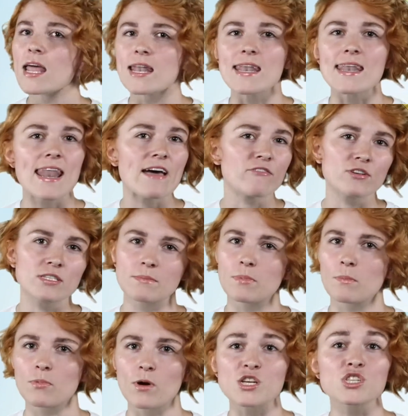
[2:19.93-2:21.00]
Never dip
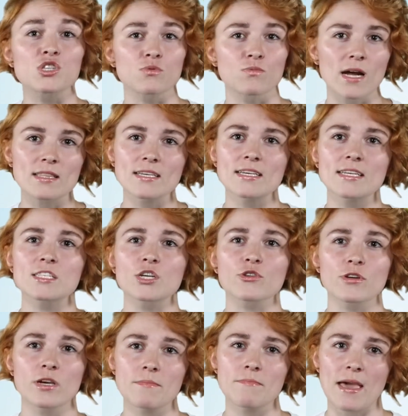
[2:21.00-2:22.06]
a brush directly into
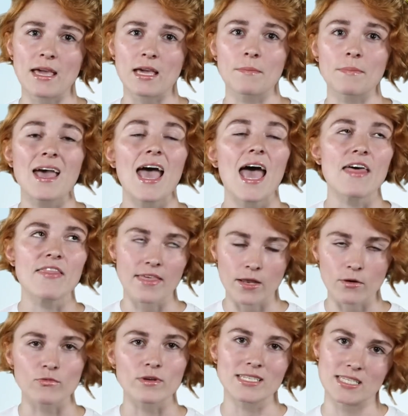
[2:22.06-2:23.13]
cream makeup and
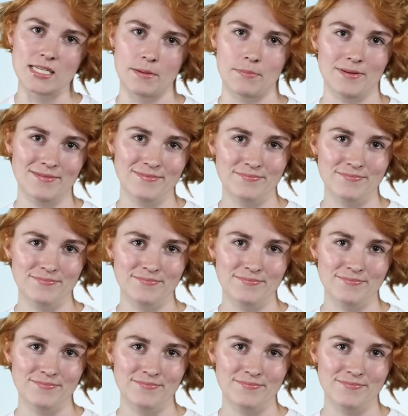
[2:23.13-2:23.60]
then re-dip.